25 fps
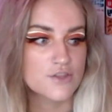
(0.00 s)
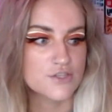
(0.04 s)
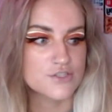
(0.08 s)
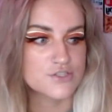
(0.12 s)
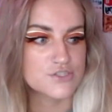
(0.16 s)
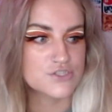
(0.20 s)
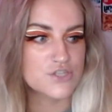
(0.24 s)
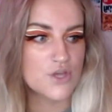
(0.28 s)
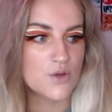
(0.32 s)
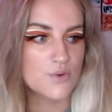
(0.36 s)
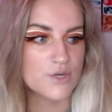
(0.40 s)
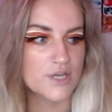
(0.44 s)
the
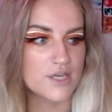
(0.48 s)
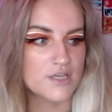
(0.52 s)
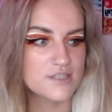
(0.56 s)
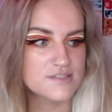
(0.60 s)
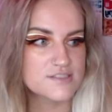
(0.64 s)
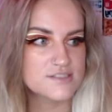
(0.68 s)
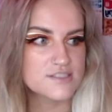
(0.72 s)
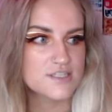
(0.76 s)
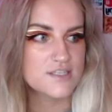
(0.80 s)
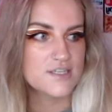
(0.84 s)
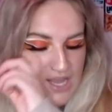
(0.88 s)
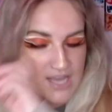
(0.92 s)

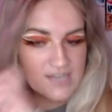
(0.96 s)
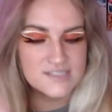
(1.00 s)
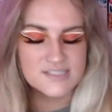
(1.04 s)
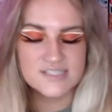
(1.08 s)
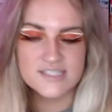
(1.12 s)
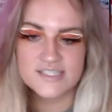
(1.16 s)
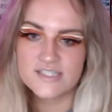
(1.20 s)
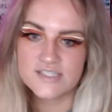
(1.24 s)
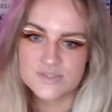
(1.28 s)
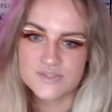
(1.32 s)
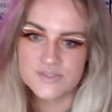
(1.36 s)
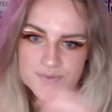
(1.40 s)
sodas. I just
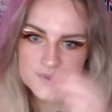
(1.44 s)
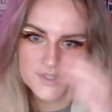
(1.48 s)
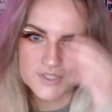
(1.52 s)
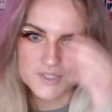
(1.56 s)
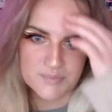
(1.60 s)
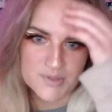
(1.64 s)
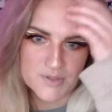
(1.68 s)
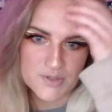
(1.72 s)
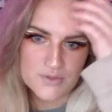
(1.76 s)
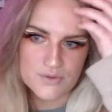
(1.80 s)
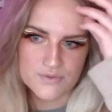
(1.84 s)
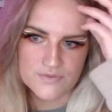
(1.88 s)
think it's really
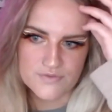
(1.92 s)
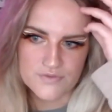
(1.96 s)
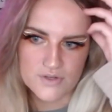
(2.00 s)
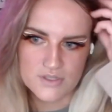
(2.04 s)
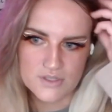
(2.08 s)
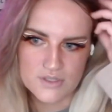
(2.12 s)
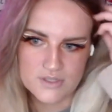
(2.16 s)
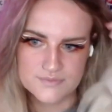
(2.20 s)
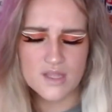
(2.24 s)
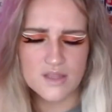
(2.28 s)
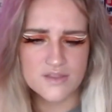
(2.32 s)
beautiful.